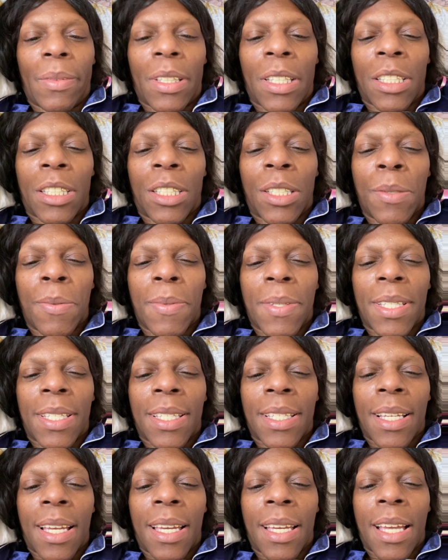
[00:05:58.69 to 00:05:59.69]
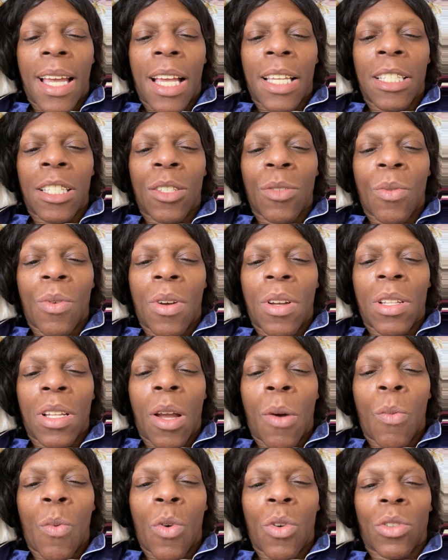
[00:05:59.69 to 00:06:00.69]
and she was saying, I saw her, and
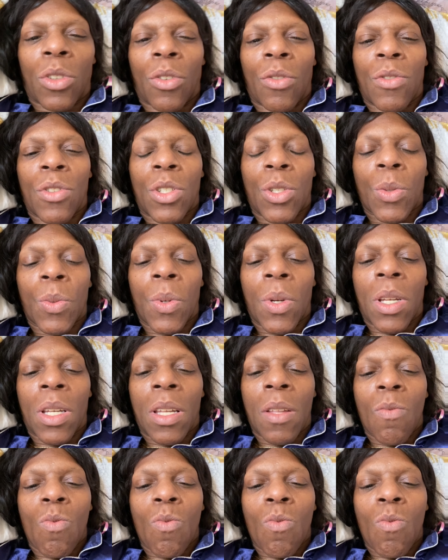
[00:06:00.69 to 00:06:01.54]
I walked over to her.